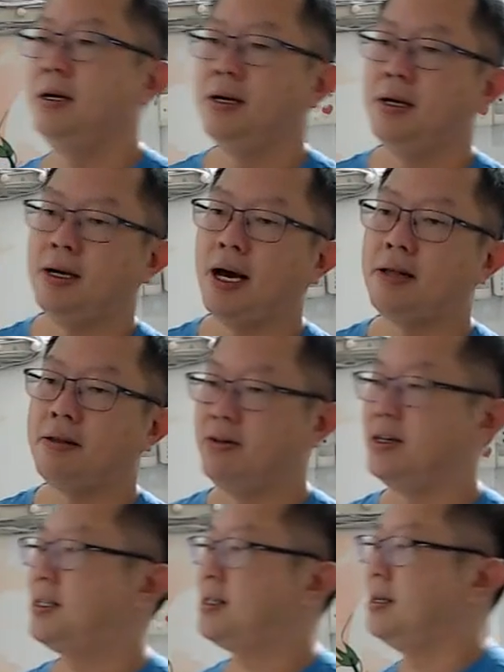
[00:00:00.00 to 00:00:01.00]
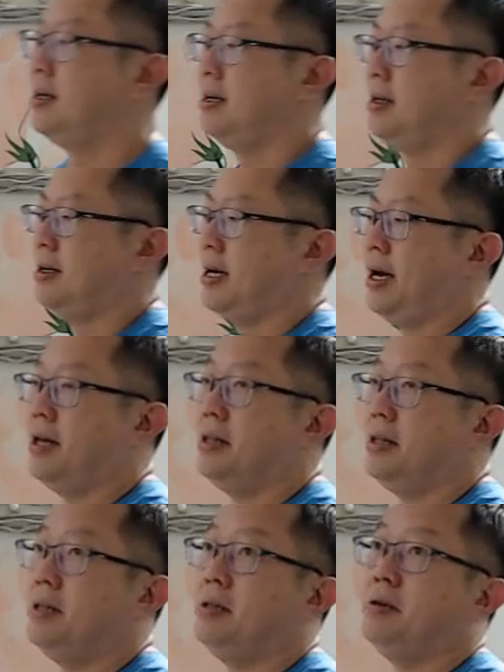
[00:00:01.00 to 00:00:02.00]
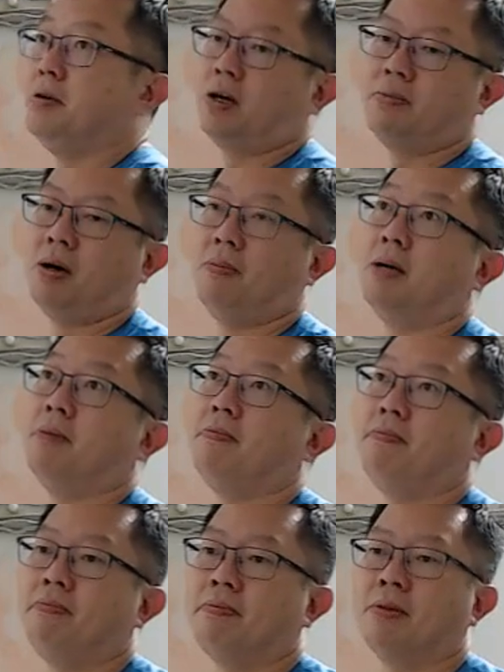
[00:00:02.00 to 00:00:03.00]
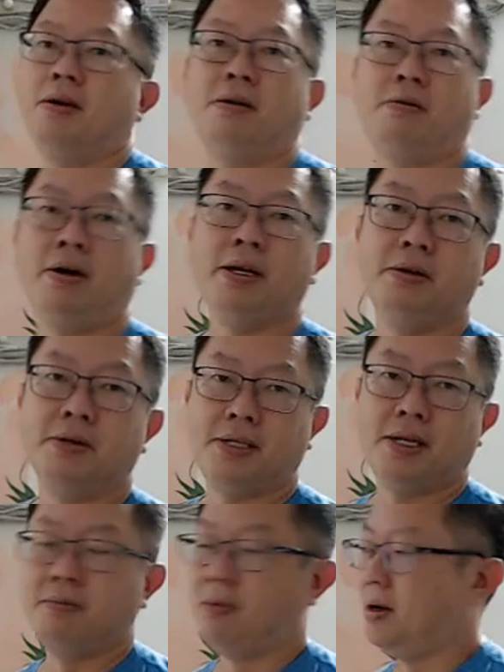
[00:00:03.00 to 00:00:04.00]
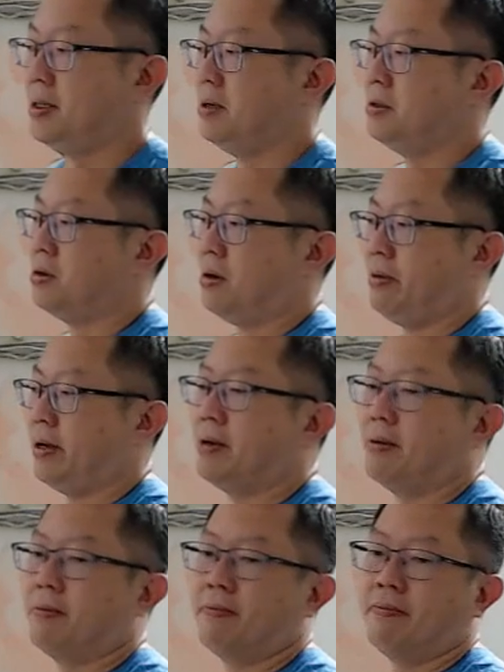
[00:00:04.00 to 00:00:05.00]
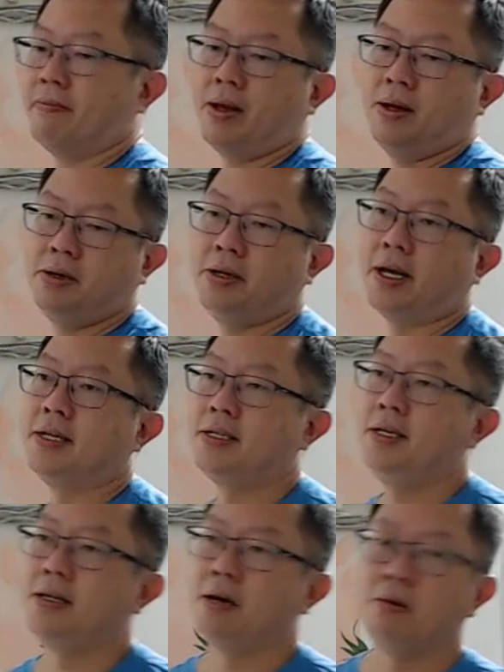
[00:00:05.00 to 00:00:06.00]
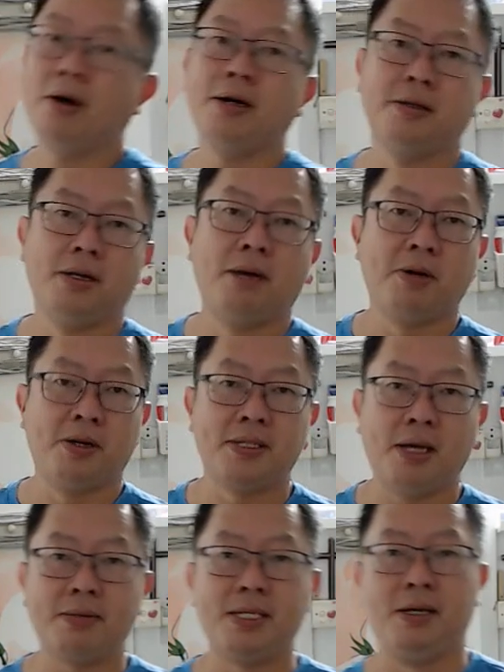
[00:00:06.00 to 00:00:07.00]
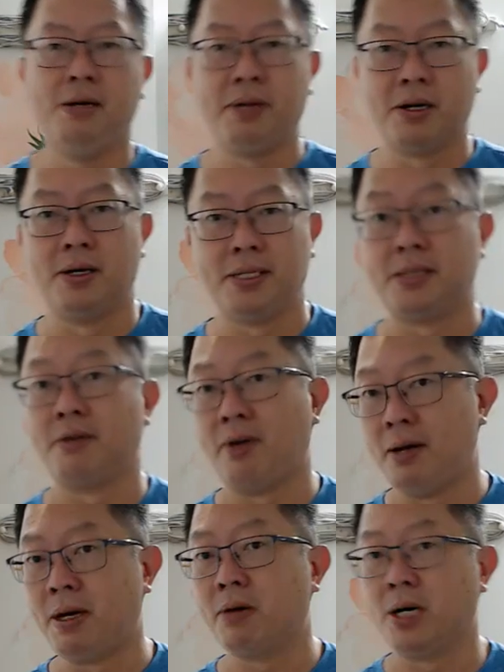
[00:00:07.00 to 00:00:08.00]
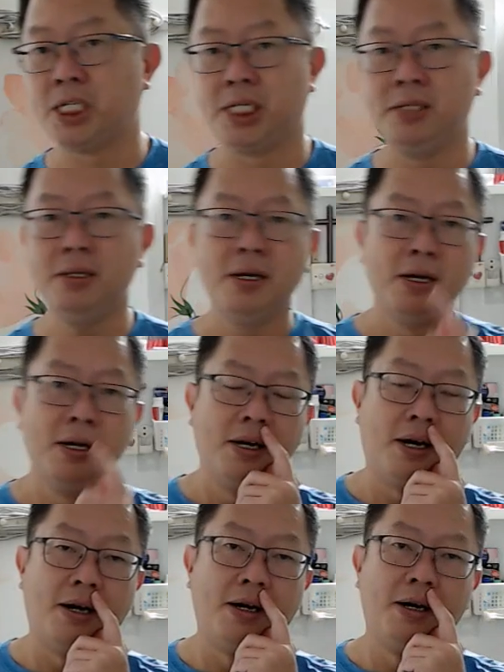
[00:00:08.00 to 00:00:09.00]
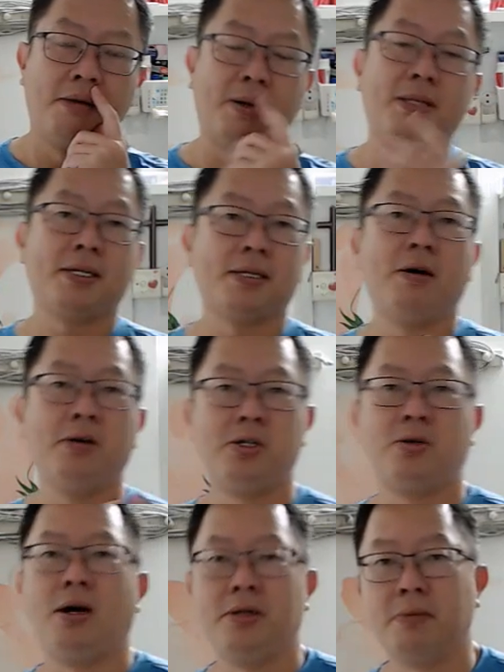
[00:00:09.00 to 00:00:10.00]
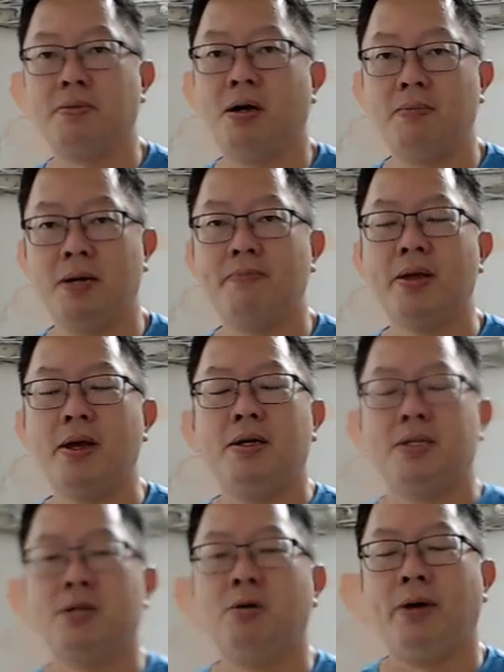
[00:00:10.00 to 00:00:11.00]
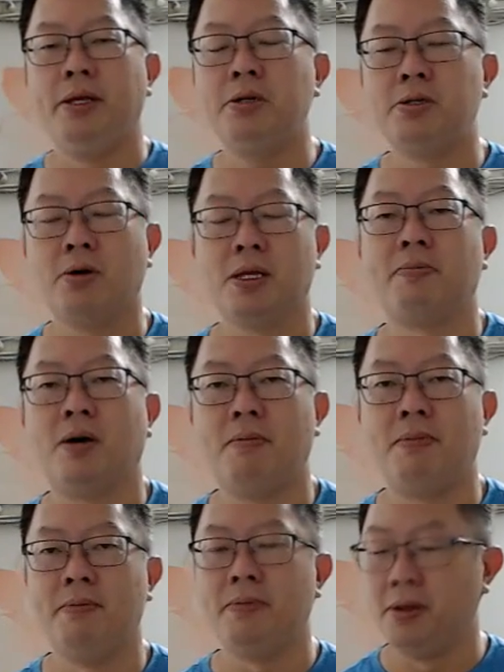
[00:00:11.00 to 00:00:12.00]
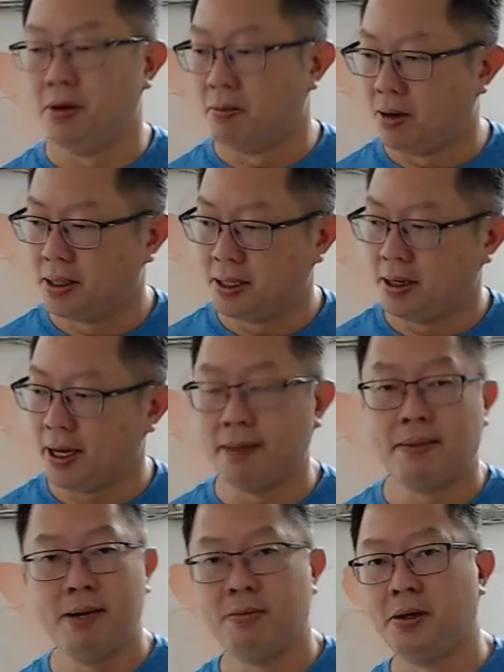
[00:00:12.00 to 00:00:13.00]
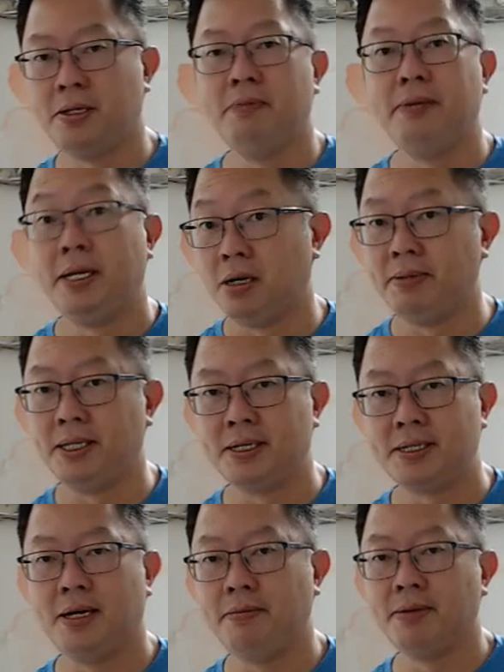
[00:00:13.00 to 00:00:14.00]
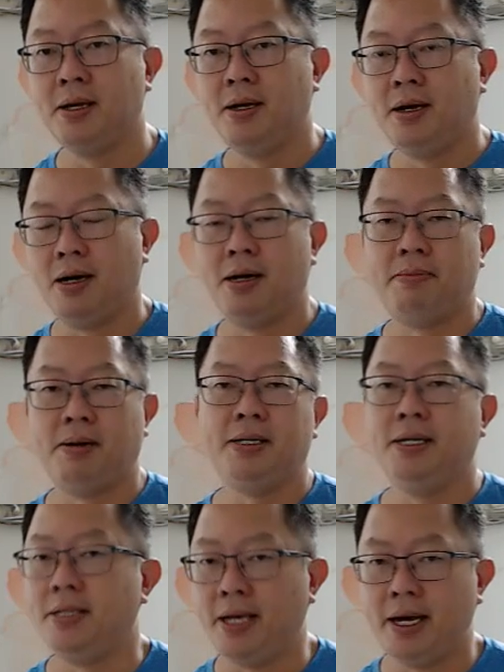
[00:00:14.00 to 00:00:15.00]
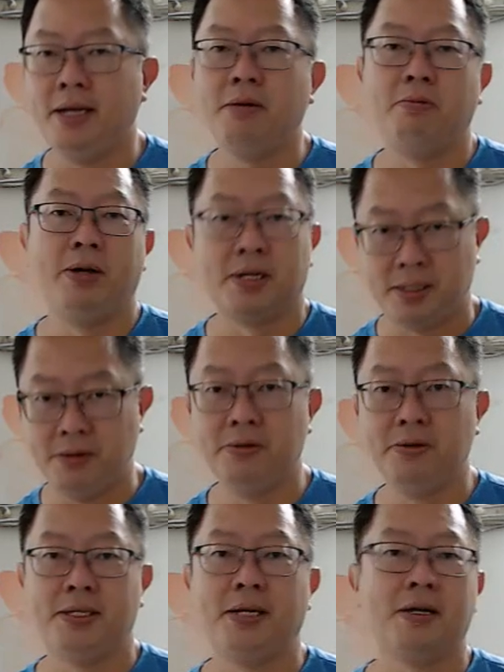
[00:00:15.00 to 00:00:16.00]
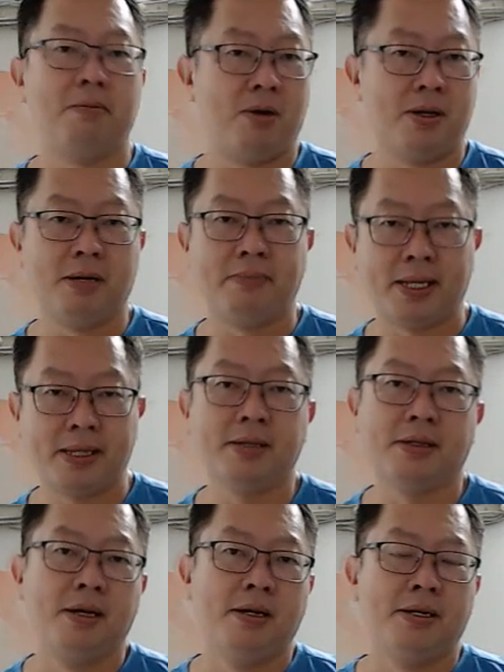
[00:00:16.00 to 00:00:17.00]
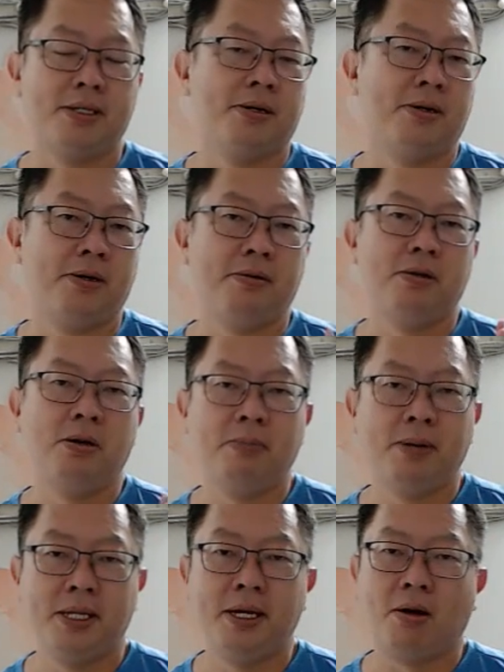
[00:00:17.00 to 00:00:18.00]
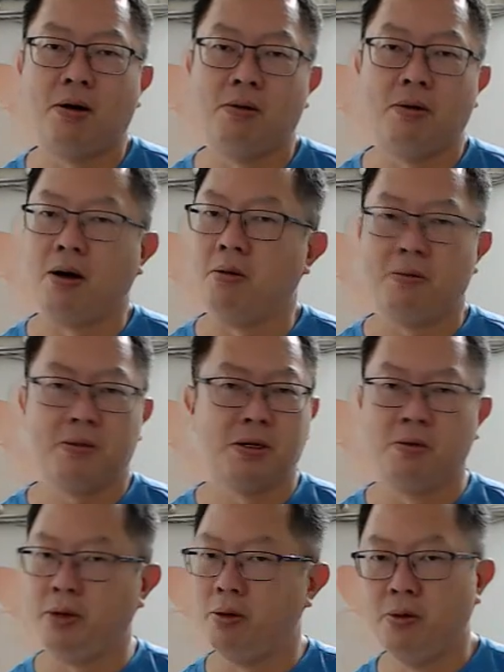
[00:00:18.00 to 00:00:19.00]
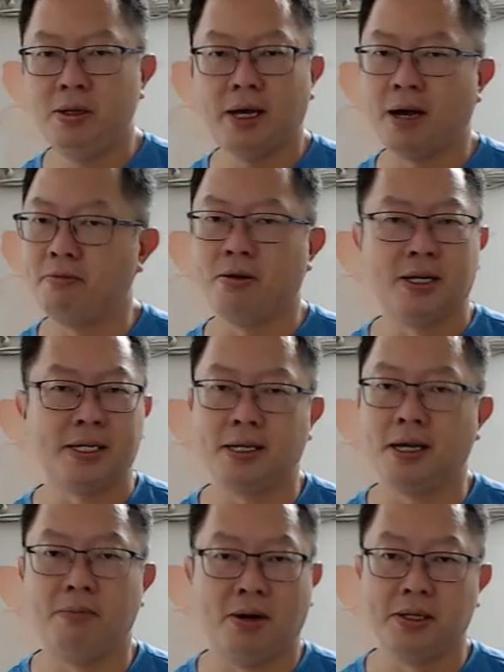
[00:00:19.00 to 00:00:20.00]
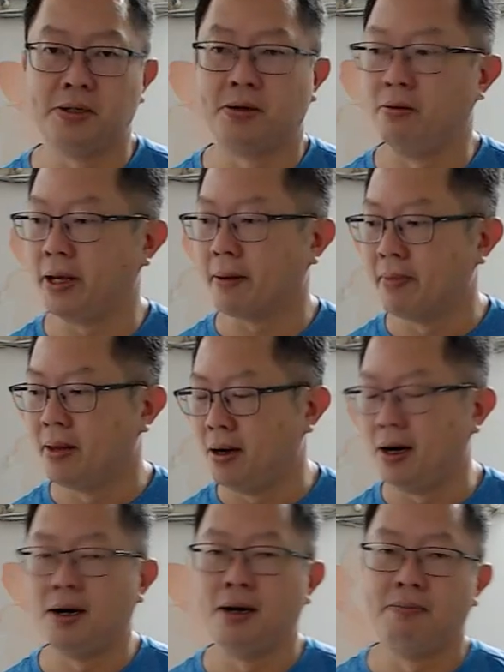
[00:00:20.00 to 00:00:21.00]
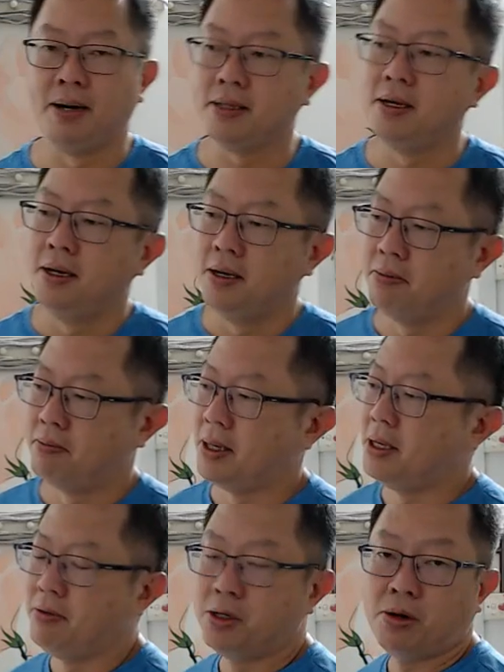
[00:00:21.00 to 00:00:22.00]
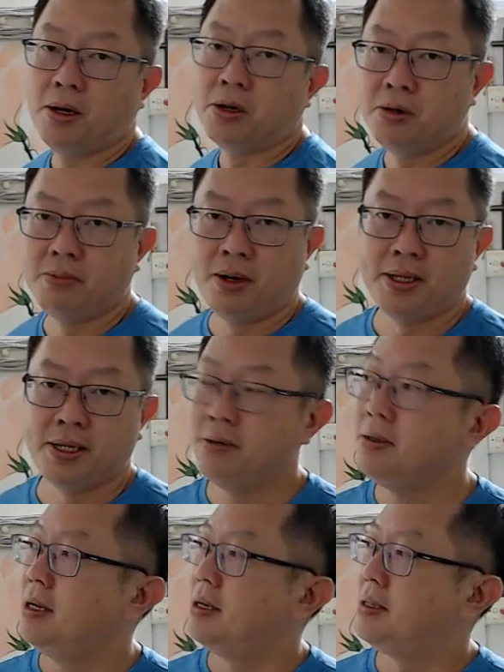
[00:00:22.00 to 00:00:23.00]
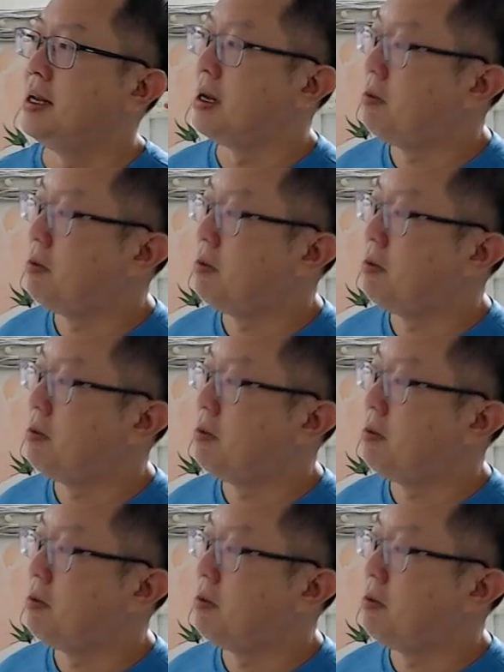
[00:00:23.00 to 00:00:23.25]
at first, and you solve the problem, right, using model drawing. So you can see there are quite a number of steps here because it's a 5-mark question, but that's how you draw out the problem. So when you draw the problem, your model and my model may not be the same, but in the end we are still using the model method. So so we wouldn't have the same model drawing, but if you draw a good model, then like what I